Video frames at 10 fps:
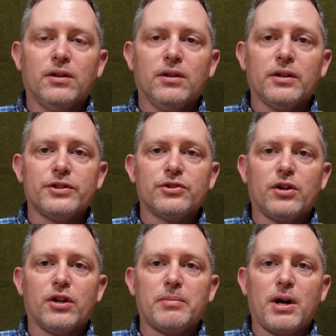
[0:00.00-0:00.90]
let's
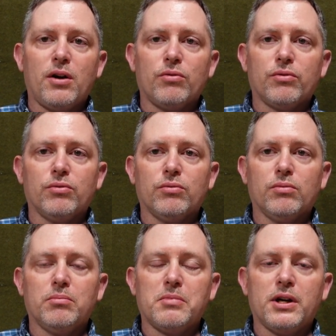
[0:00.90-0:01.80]
talk about
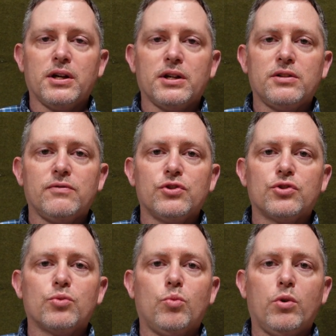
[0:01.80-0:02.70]
my
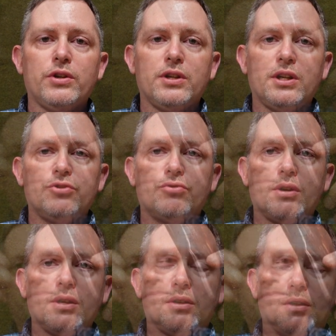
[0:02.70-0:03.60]
Division 1 entry.